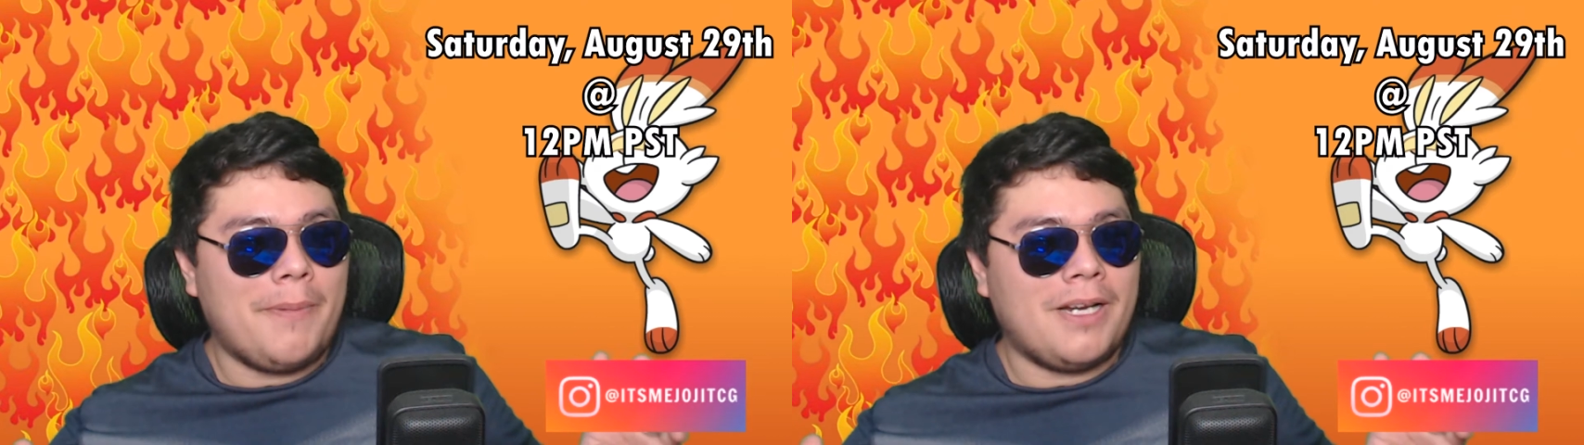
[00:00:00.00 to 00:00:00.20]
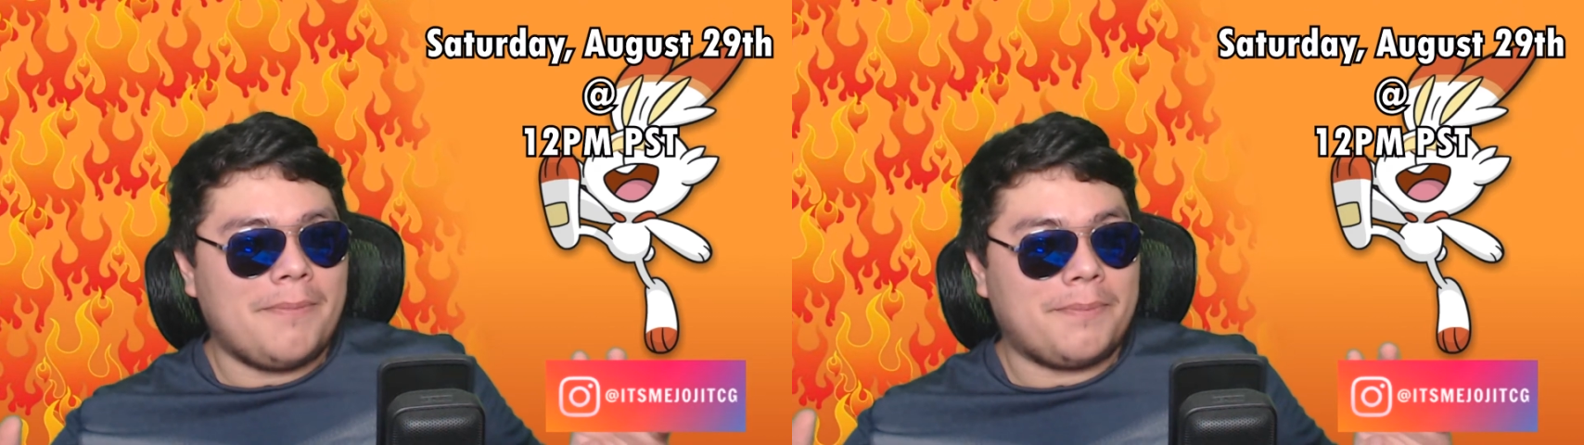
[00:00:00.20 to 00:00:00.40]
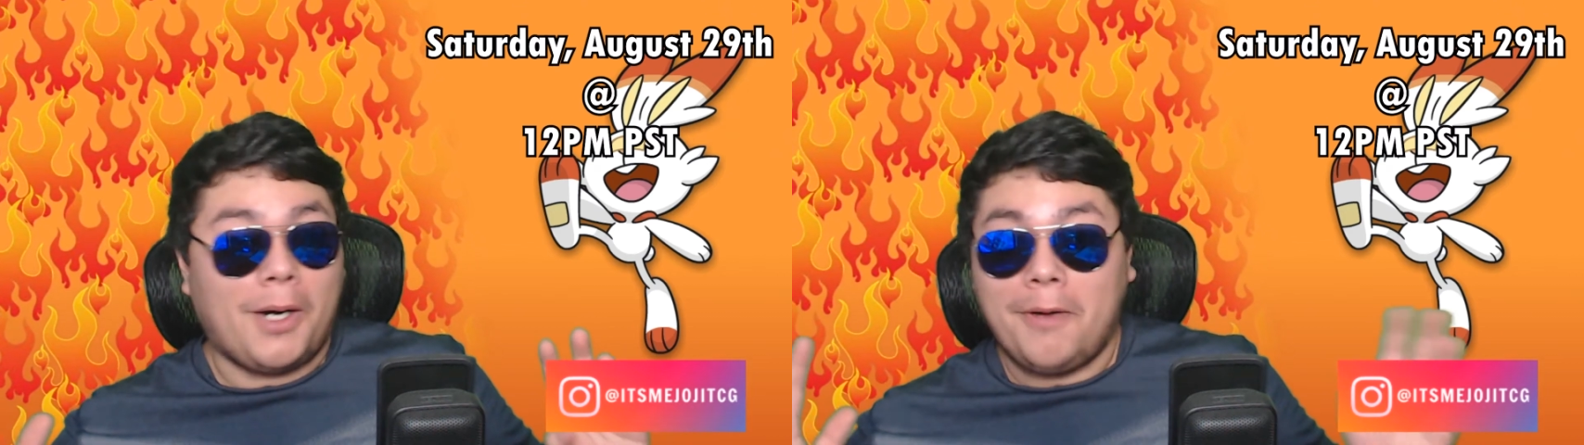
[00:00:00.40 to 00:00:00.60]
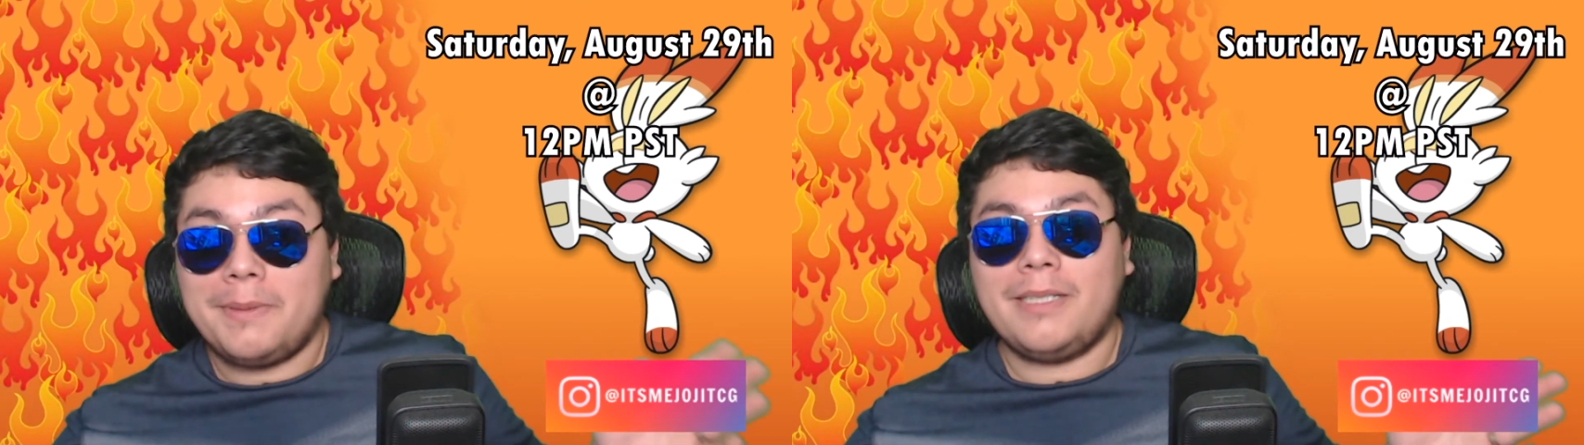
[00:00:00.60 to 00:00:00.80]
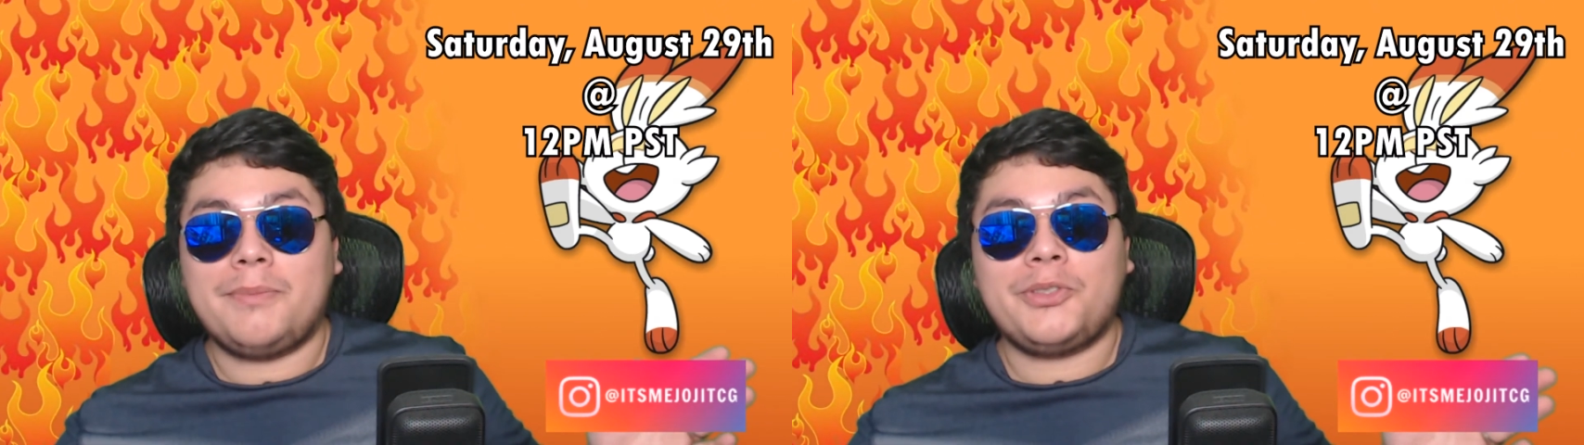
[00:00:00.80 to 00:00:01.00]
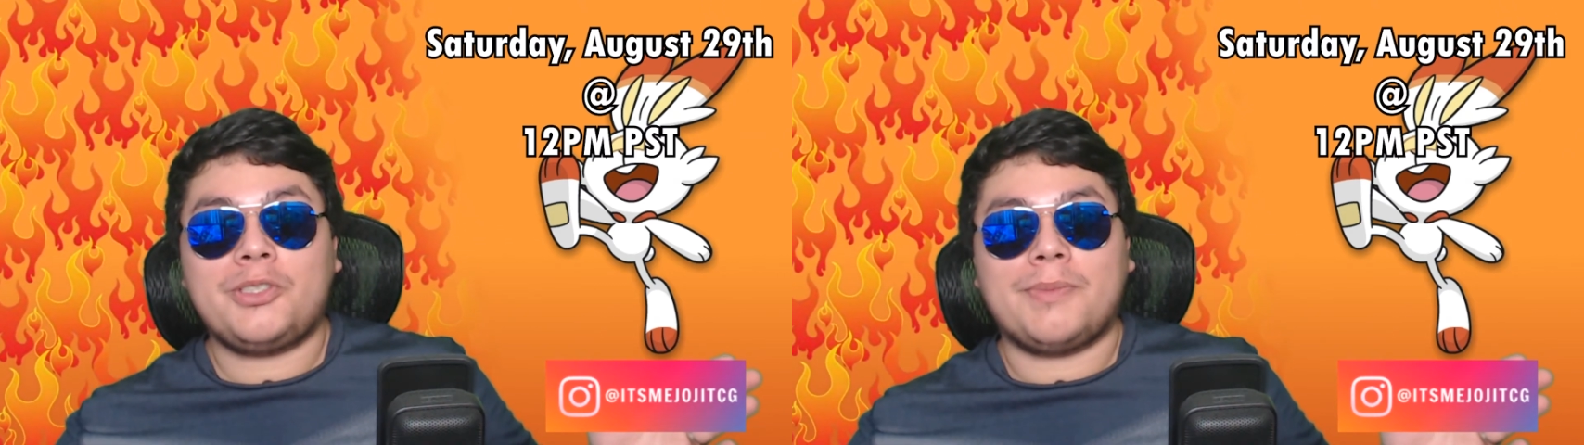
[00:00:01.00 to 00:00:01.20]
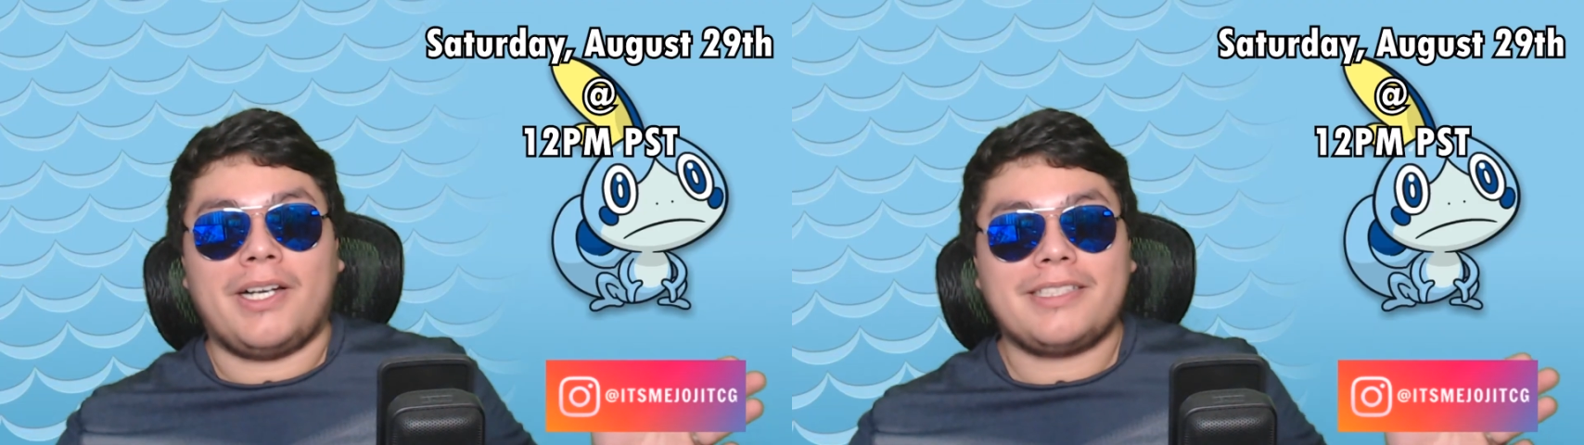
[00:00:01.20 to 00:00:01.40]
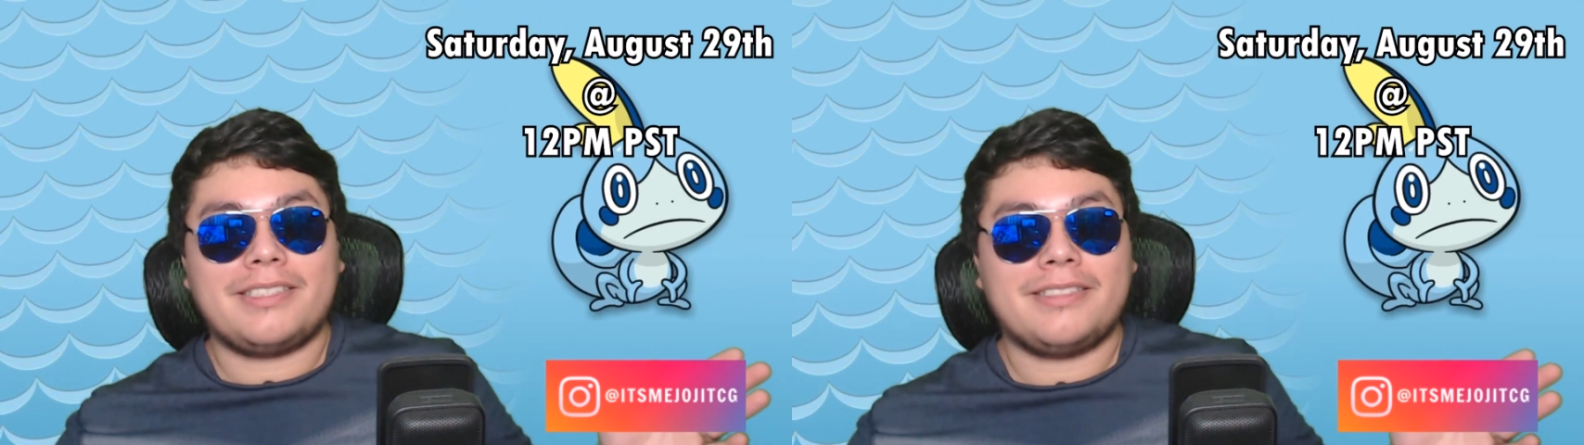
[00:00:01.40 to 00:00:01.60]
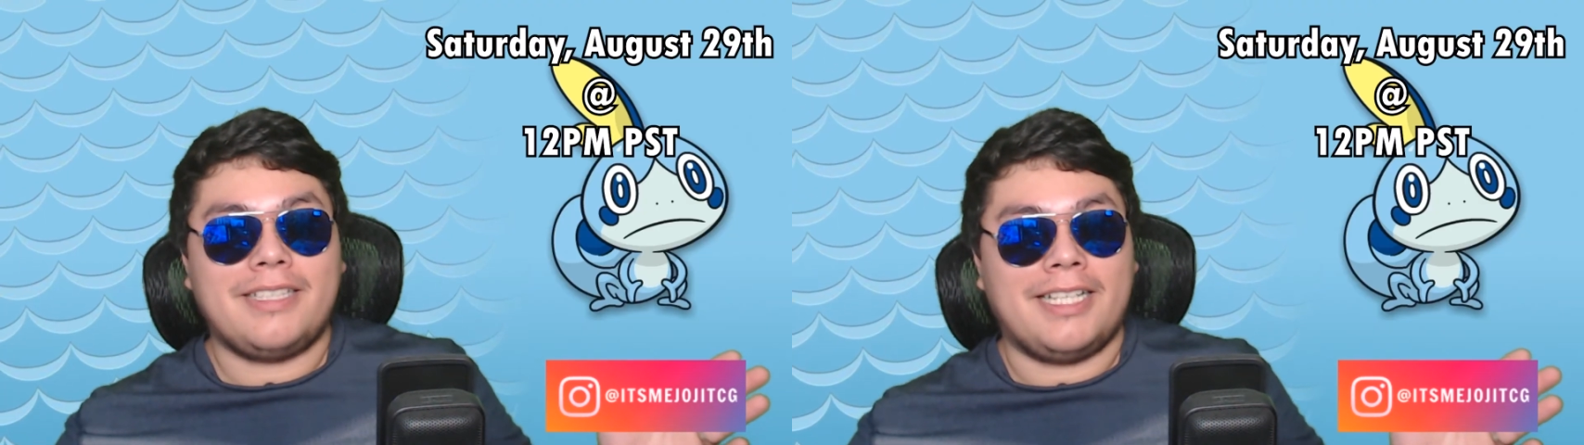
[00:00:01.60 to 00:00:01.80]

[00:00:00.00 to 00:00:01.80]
up probably a booster box